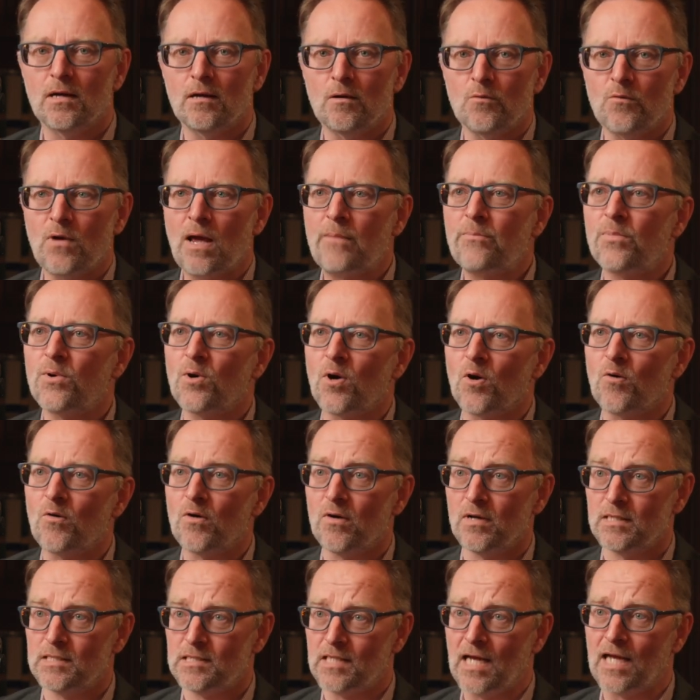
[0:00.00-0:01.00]
wrap
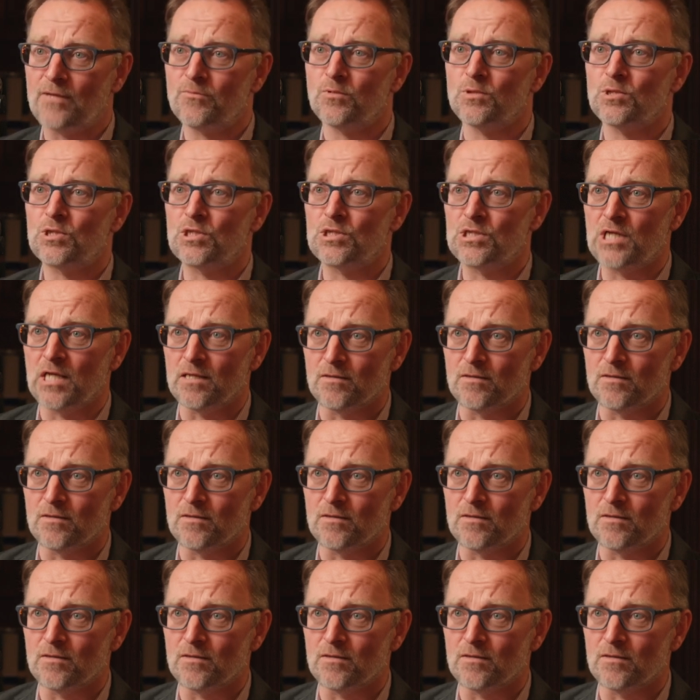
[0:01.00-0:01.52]
our sandwiches